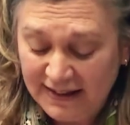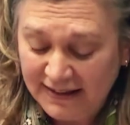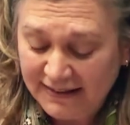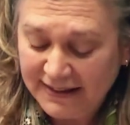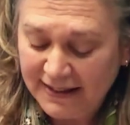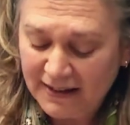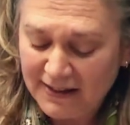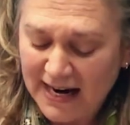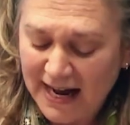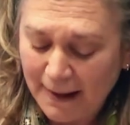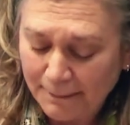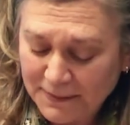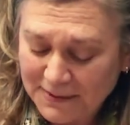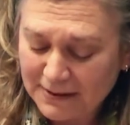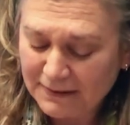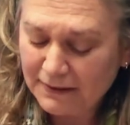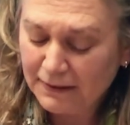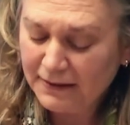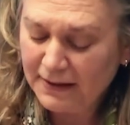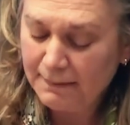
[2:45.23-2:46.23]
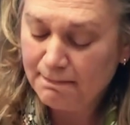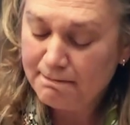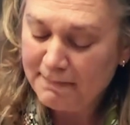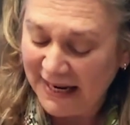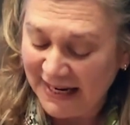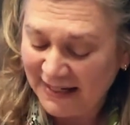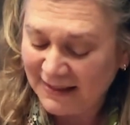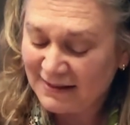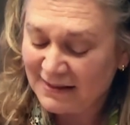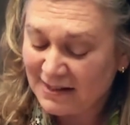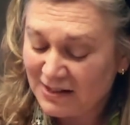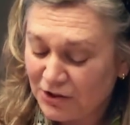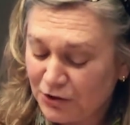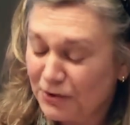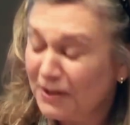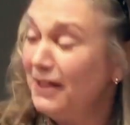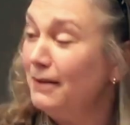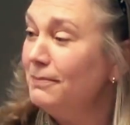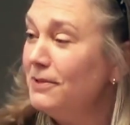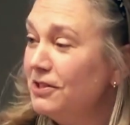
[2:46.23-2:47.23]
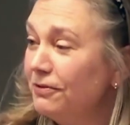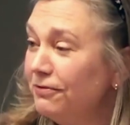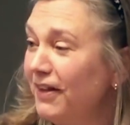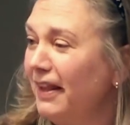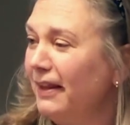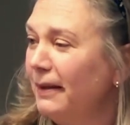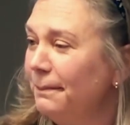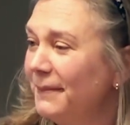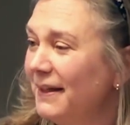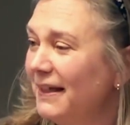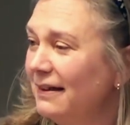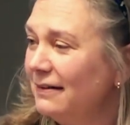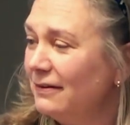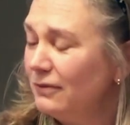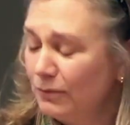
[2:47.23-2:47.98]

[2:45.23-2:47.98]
They are absolutely mainstream development,